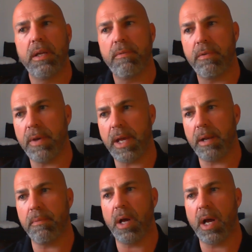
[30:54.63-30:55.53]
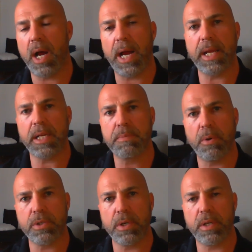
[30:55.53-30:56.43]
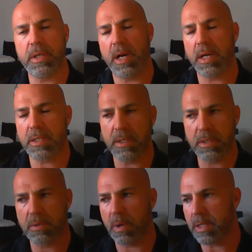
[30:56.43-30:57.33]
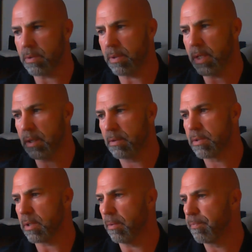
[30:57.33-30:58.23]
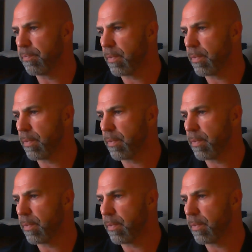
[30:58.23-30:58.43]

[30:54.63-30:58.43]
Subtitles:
if you've had a high exposure to toxins, twice a week. So